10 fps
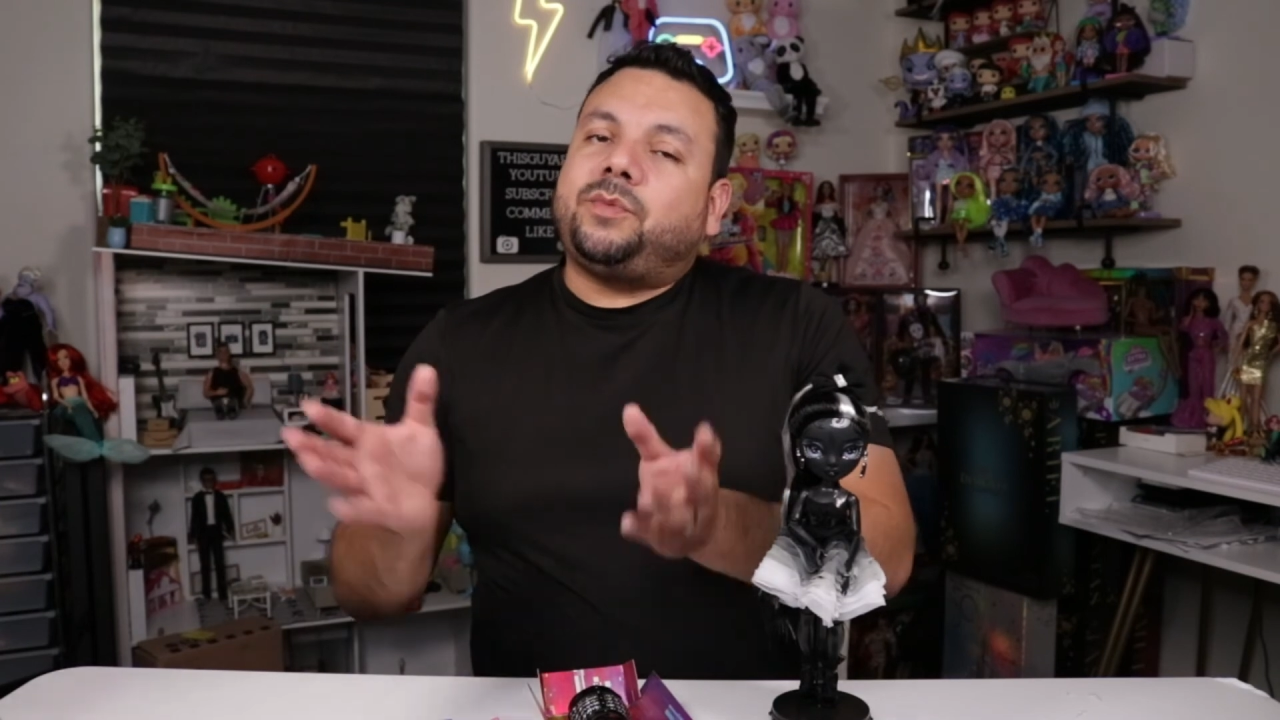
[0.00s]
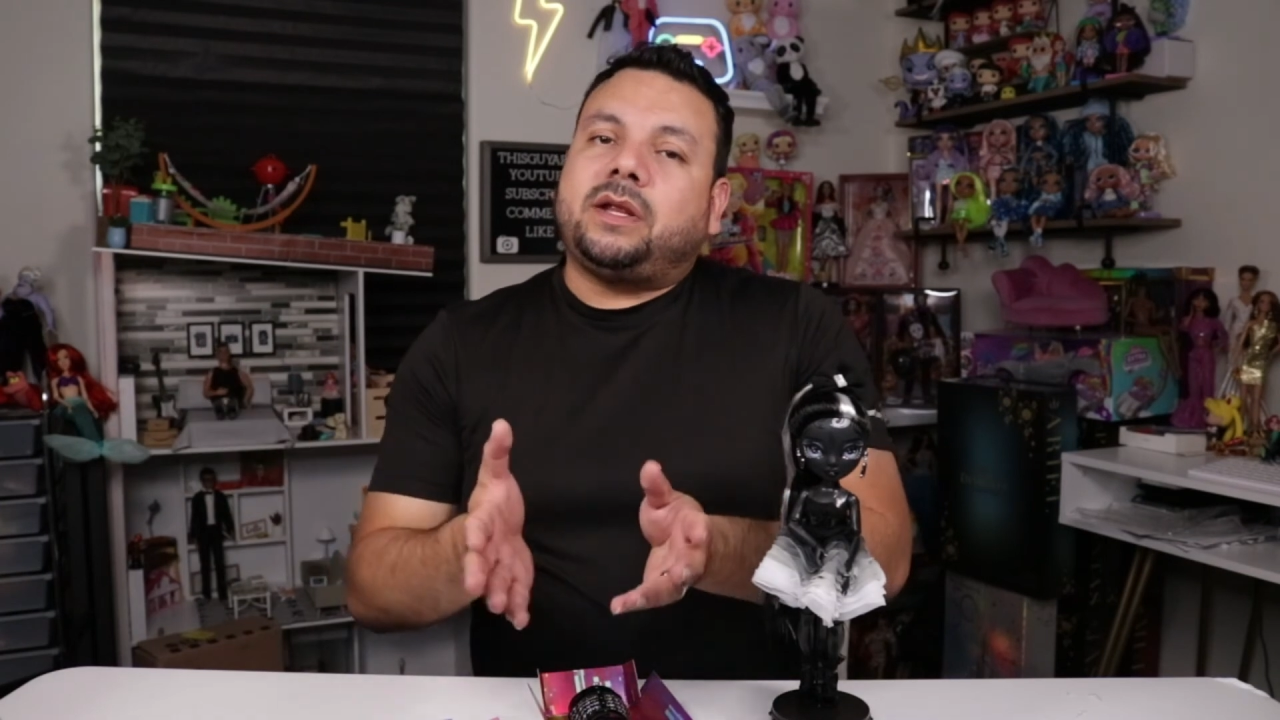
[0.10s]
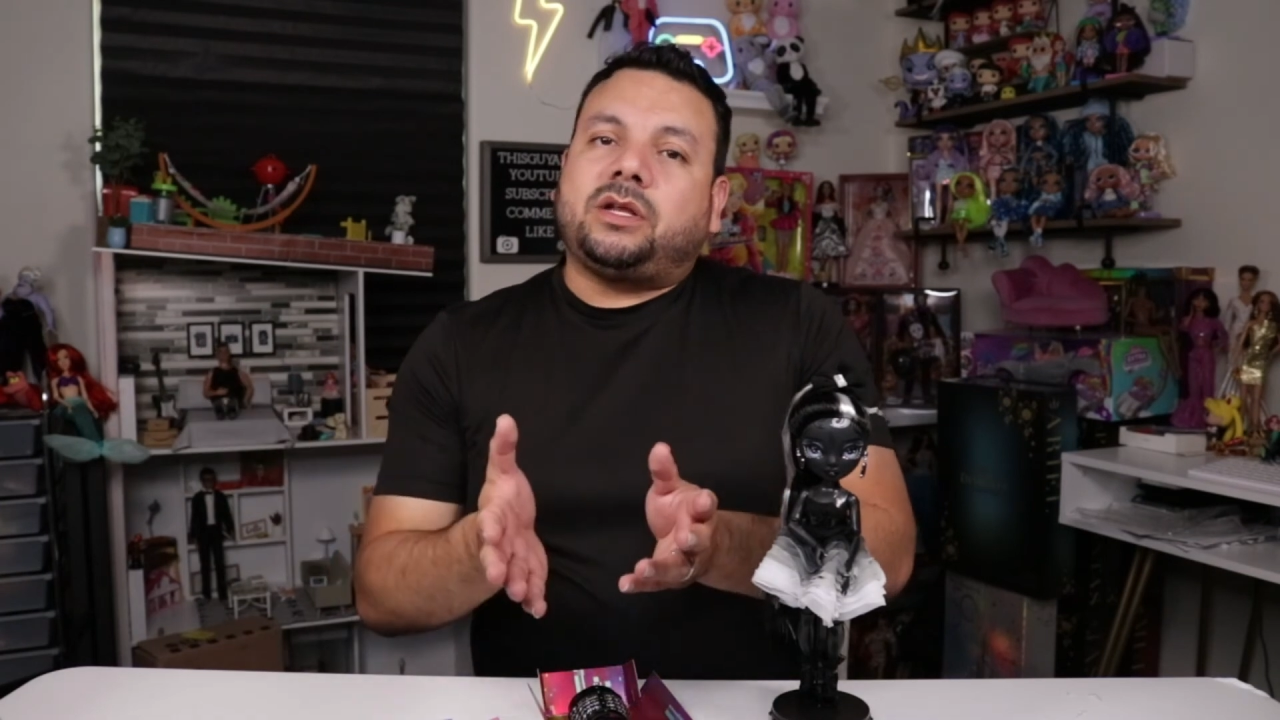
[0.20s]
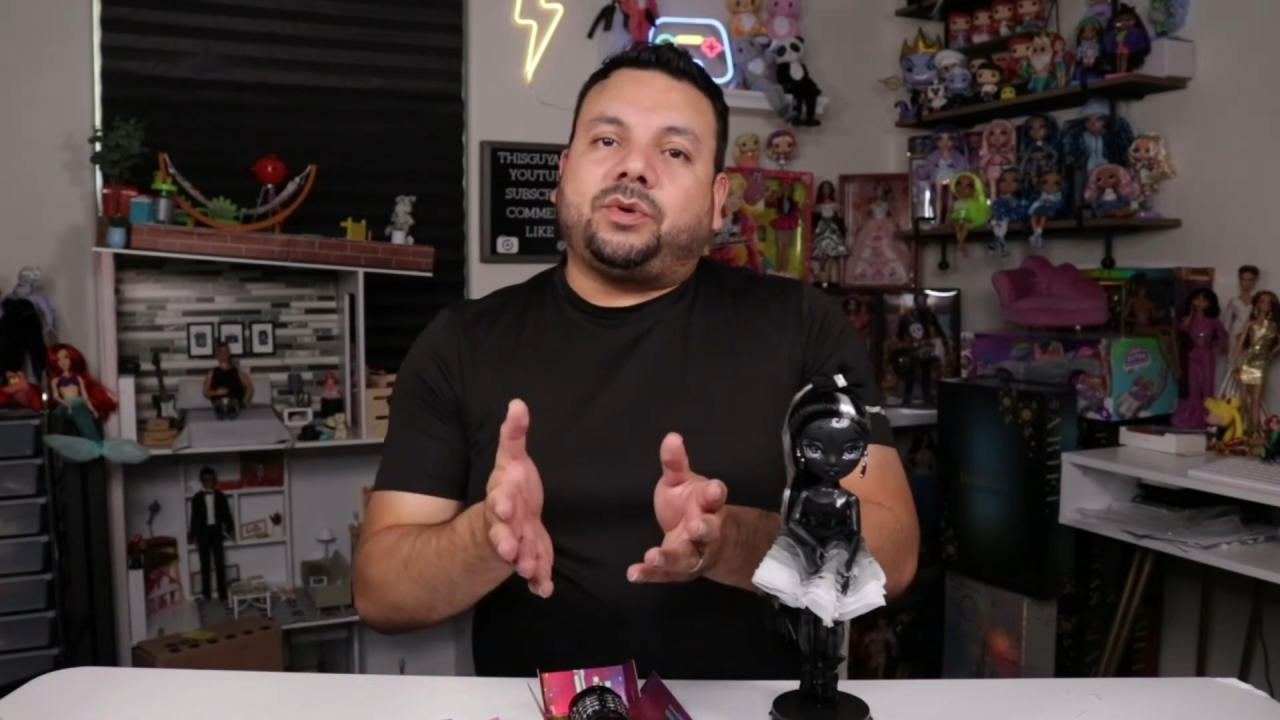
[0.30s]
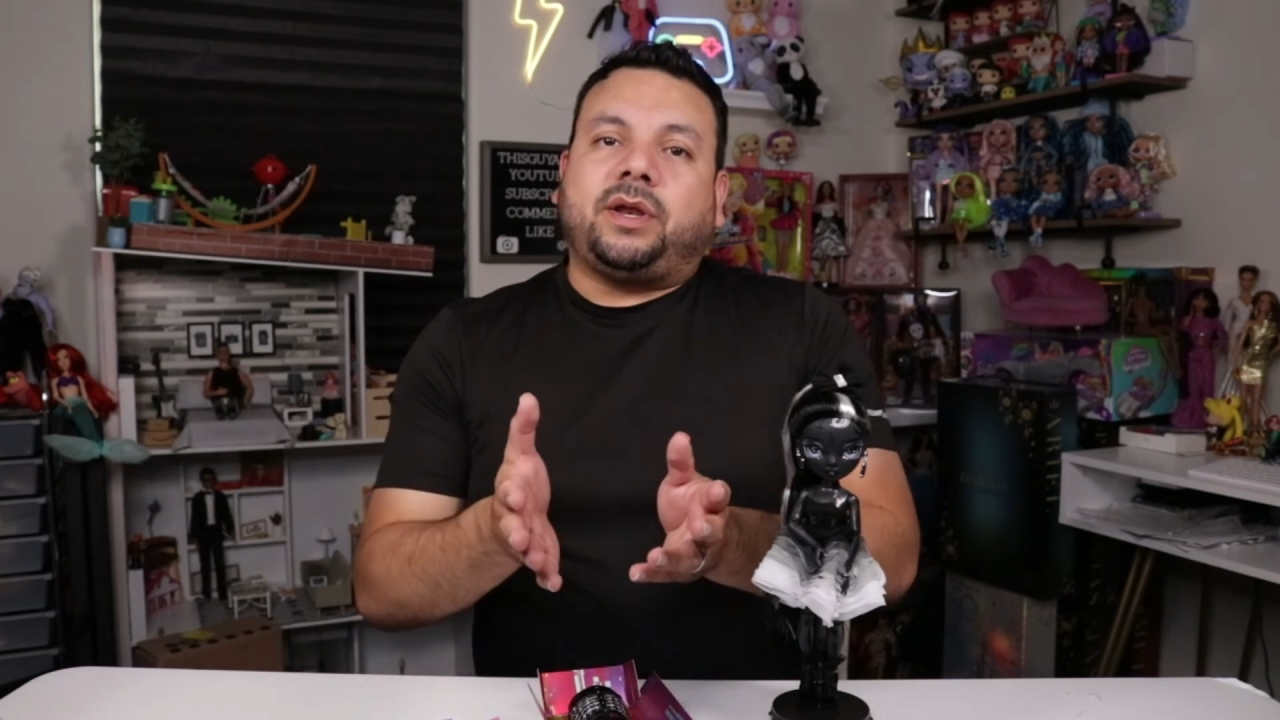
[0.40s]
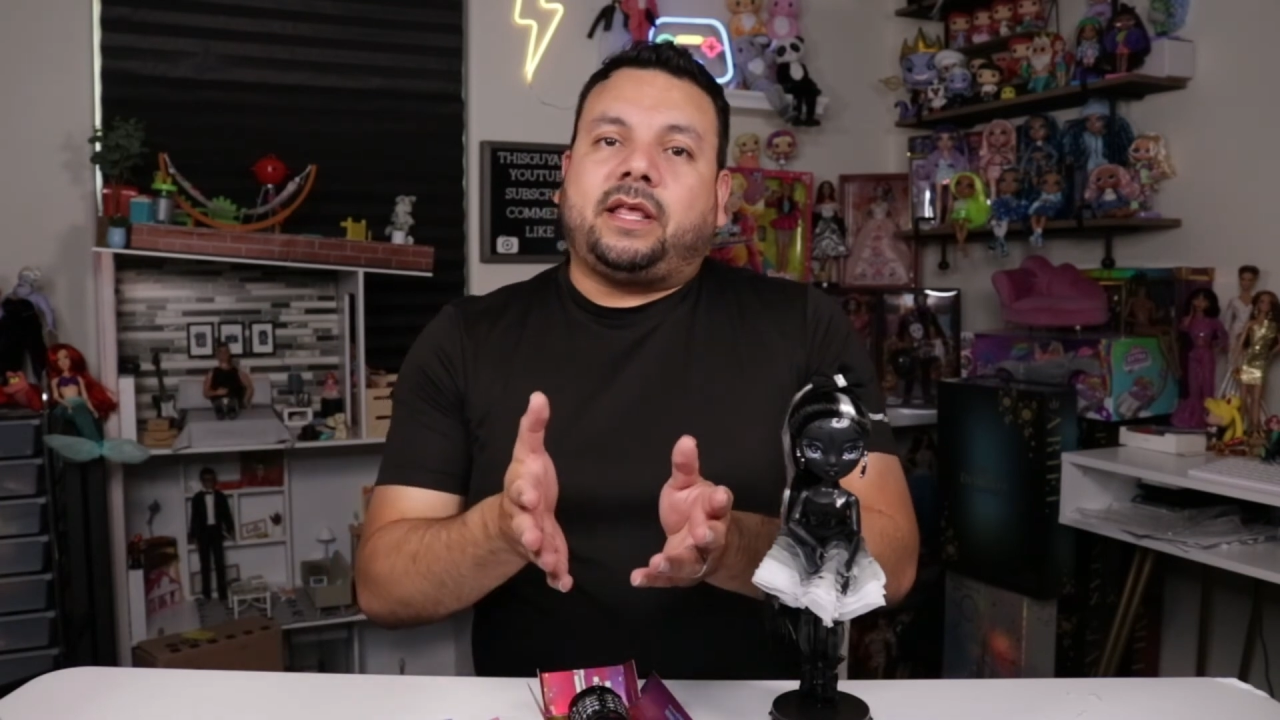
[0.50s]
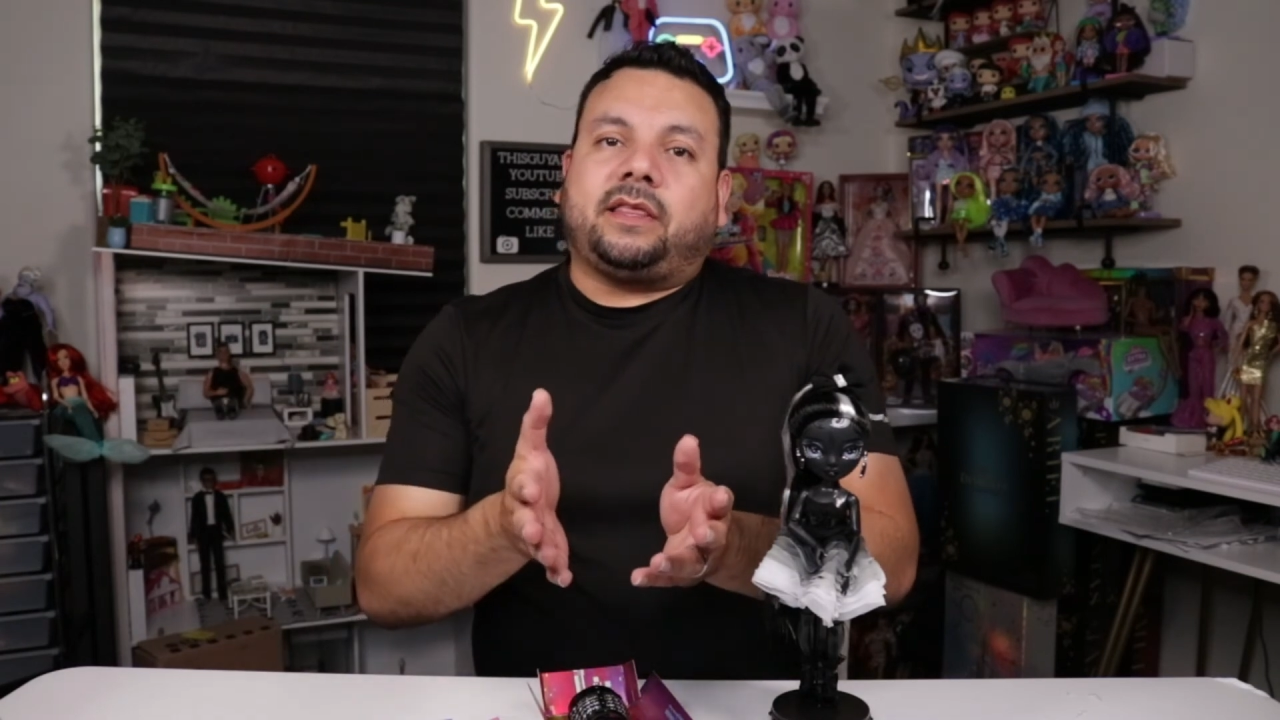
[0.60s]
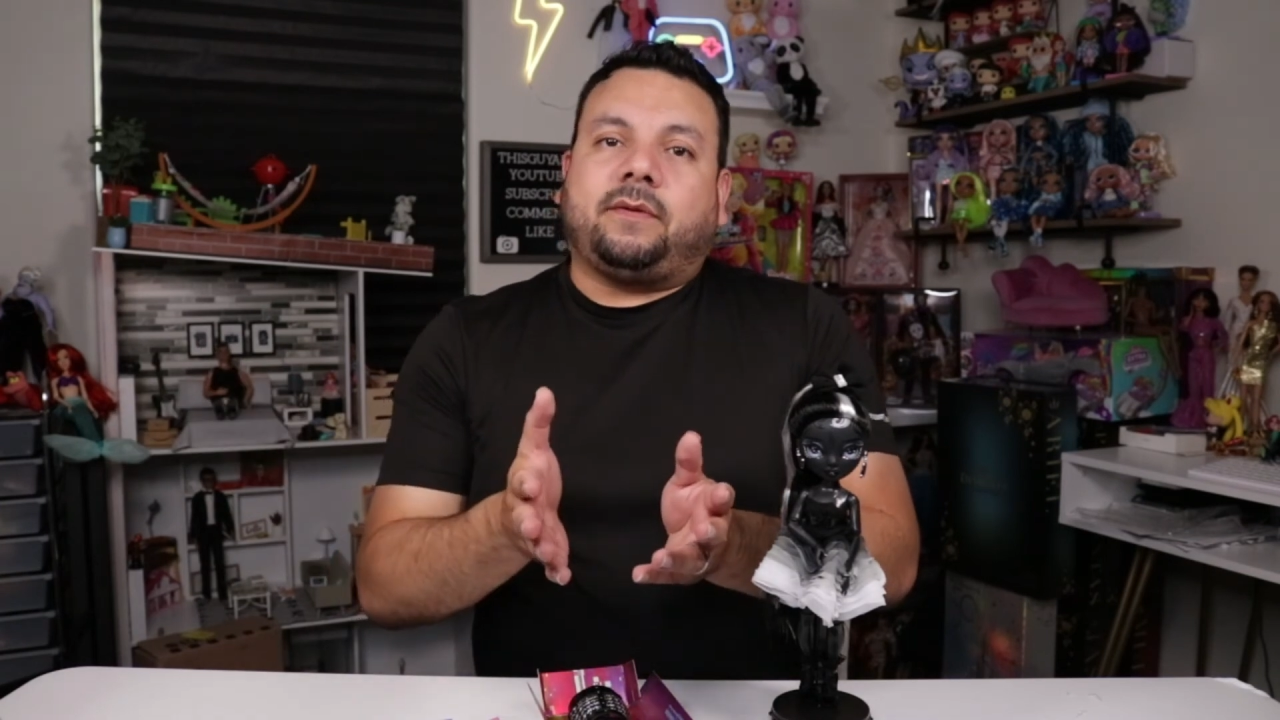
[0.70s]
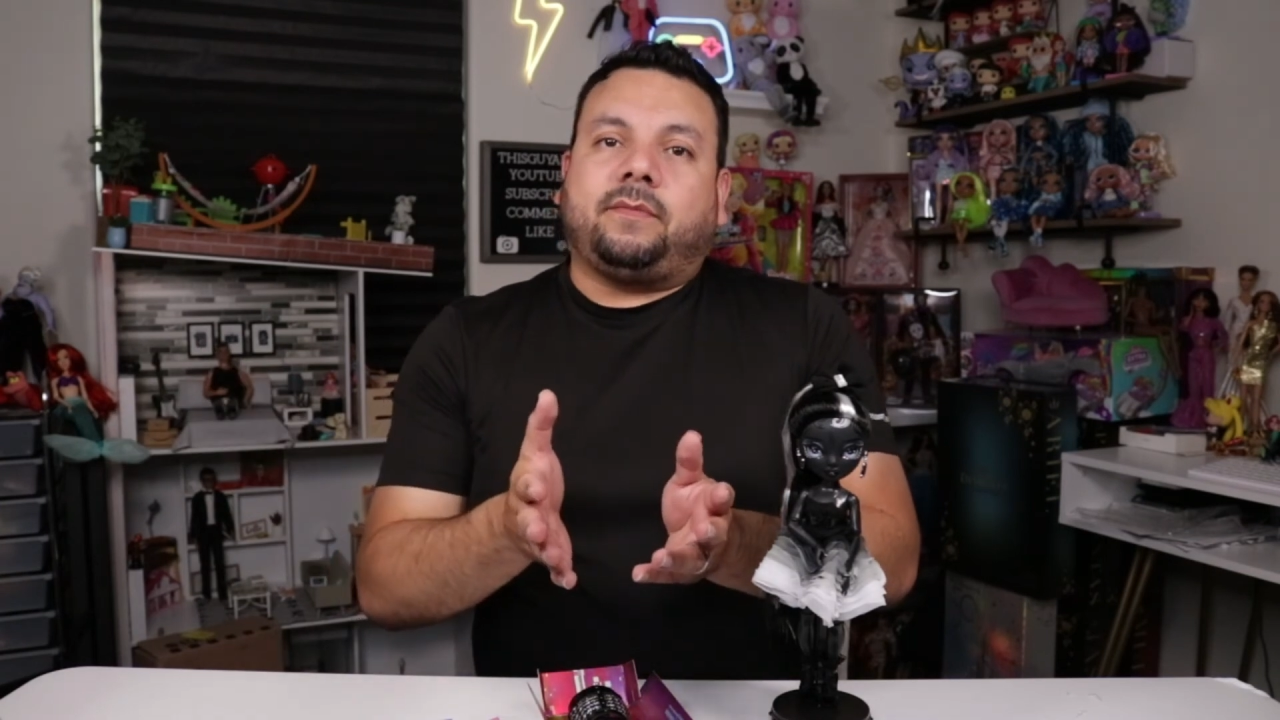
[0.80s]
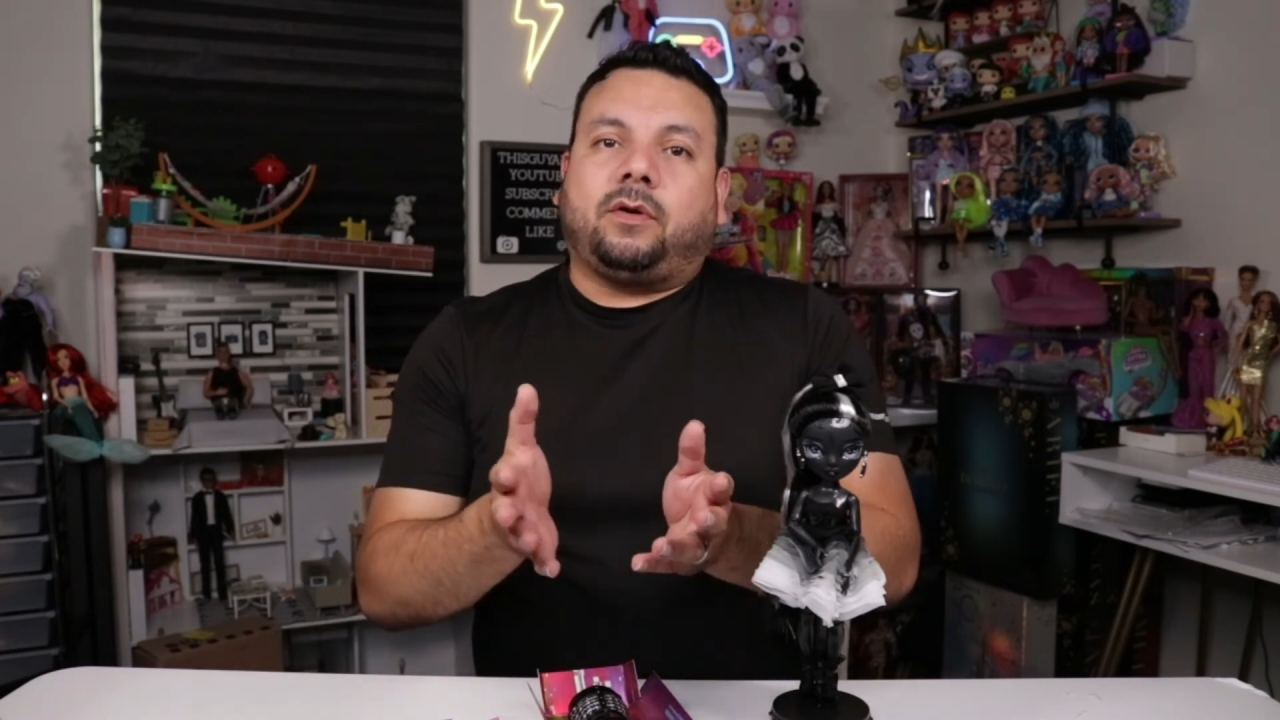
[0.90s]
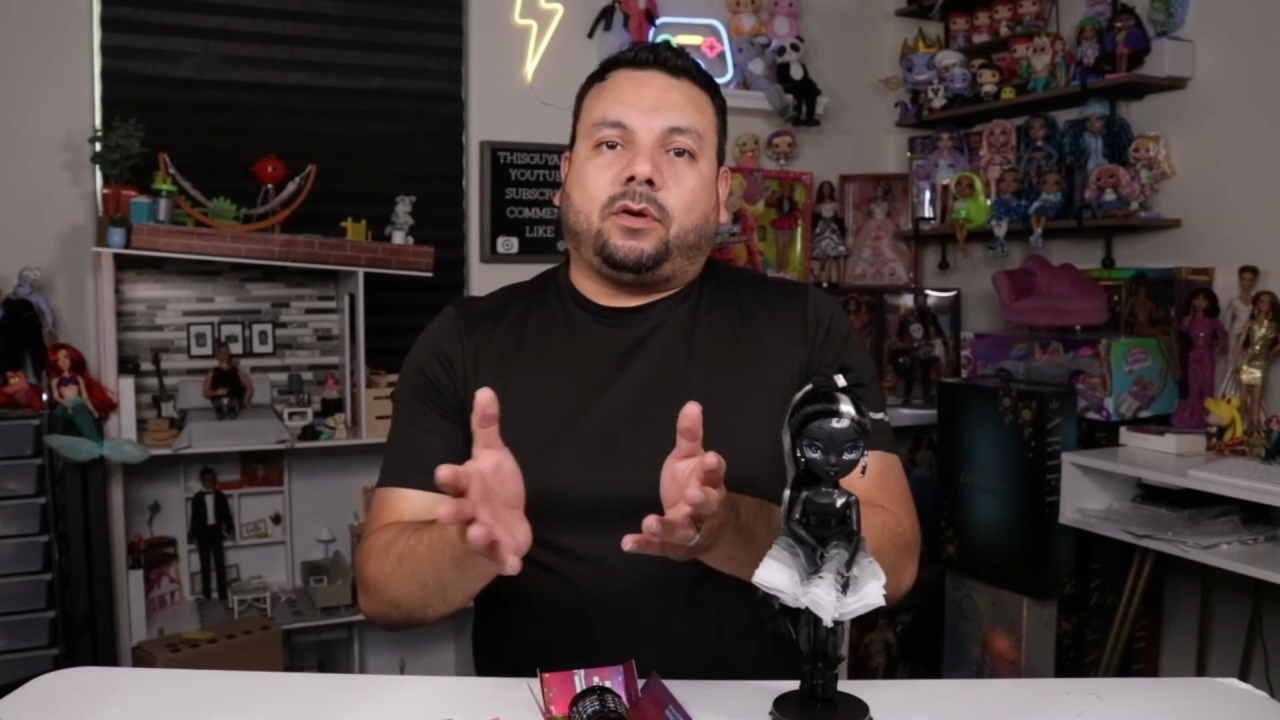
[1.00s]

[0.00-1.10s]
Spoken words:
want to donate them,